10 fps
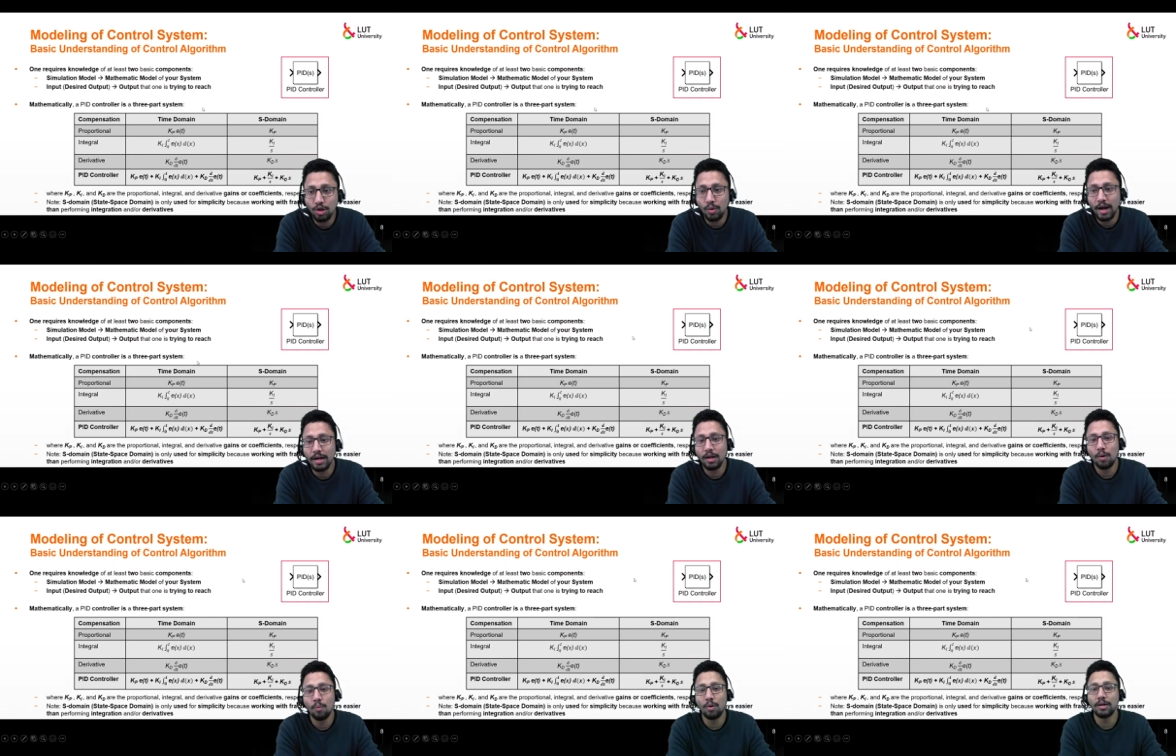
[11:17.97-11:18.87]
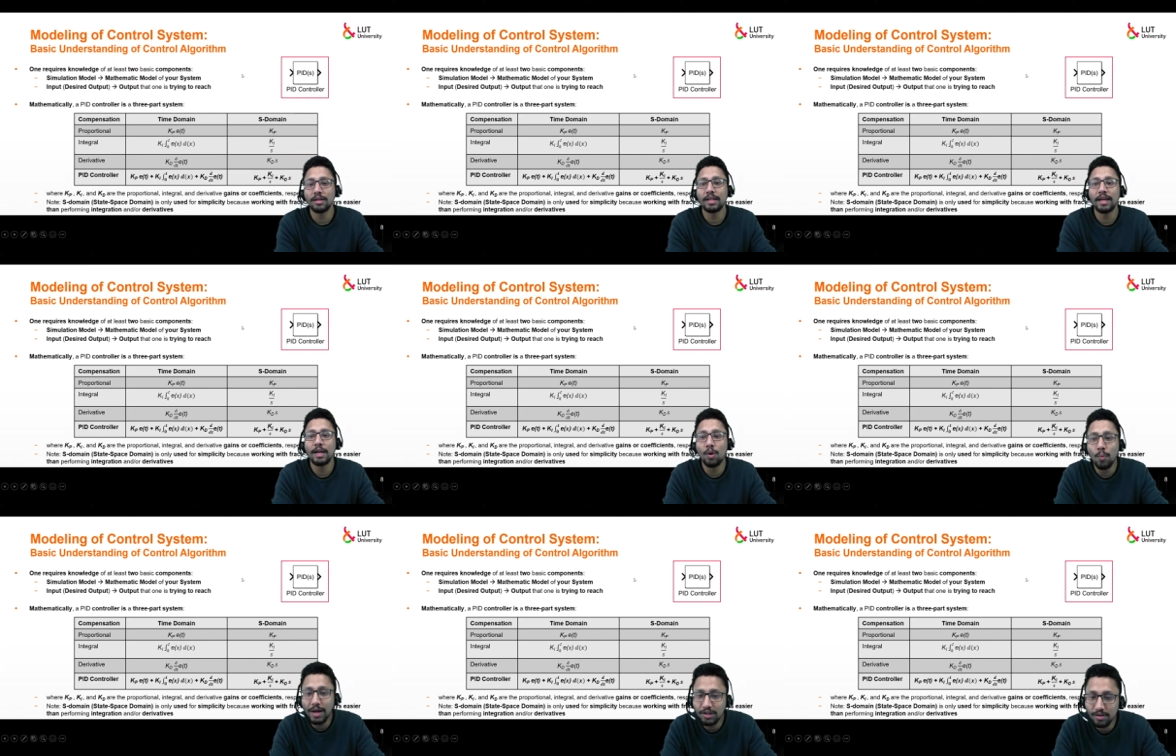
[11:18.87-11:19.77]
look at what are the
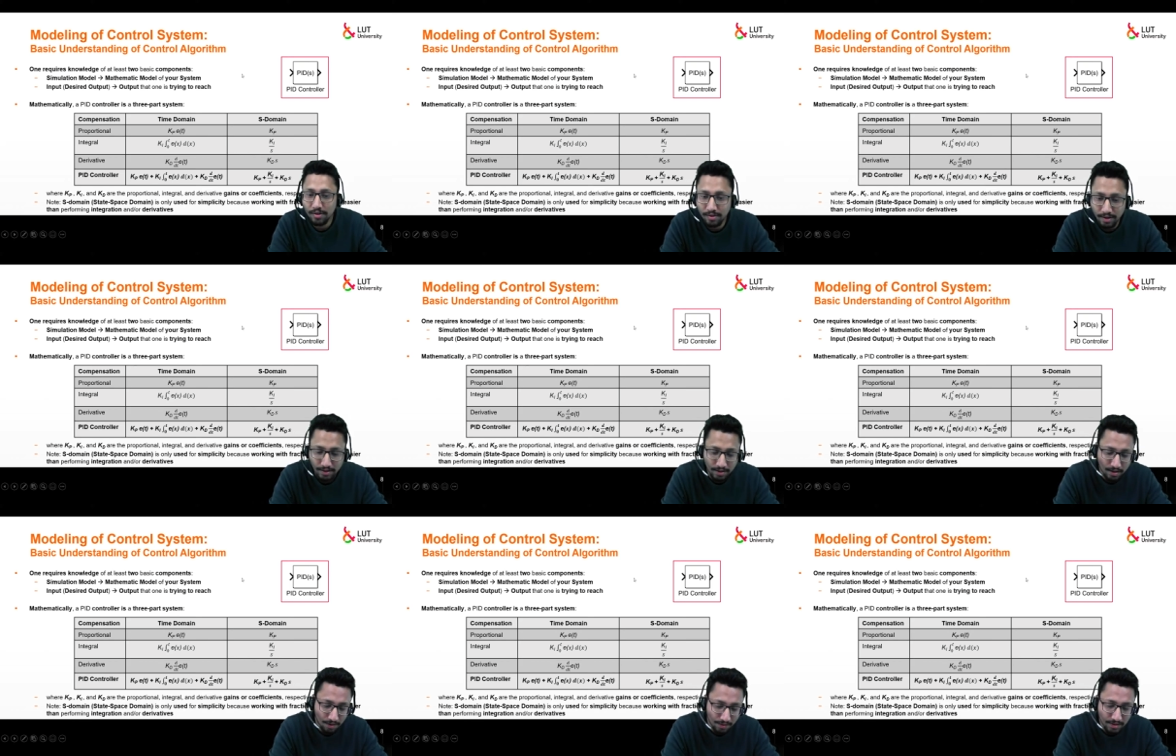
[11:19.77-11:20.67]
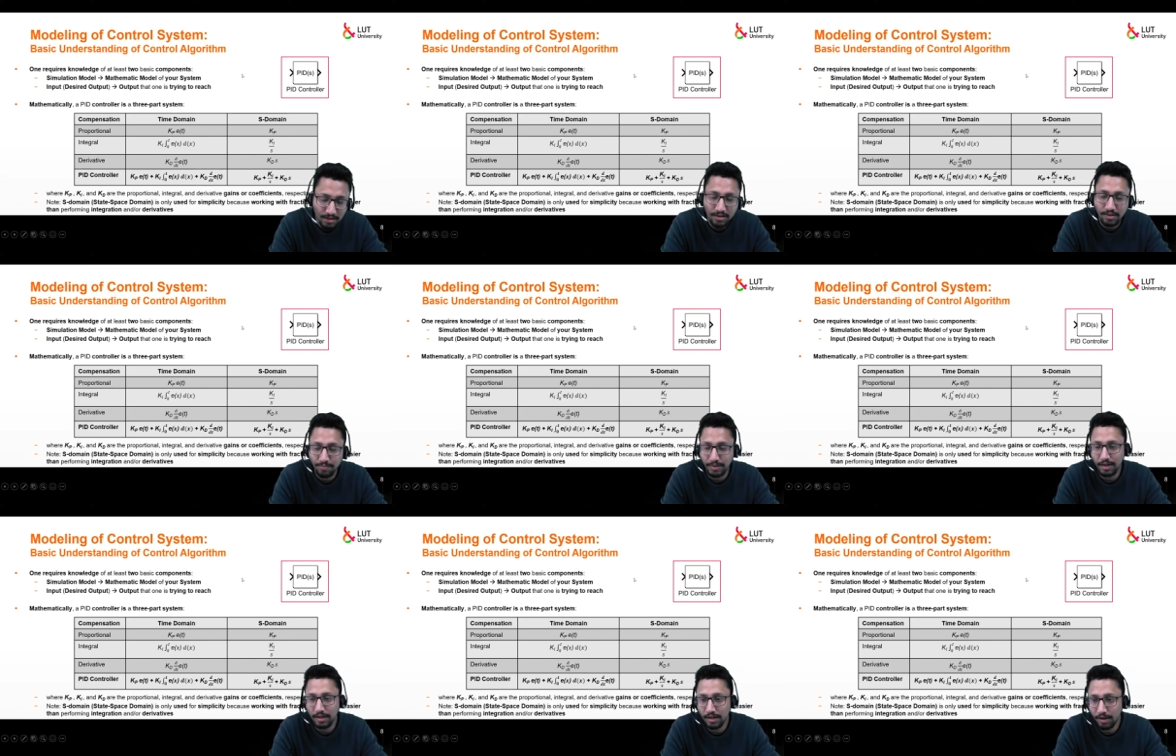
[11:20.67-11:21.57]
equations that are governing this P
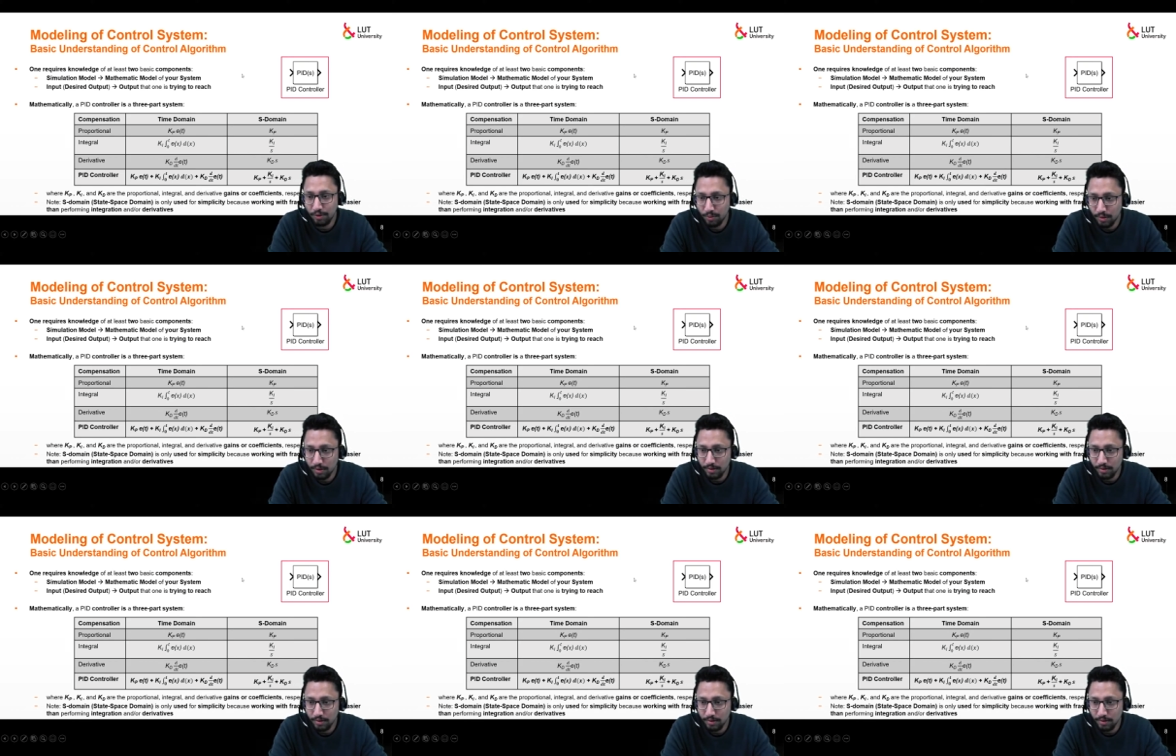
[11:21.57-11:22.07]
I D controller.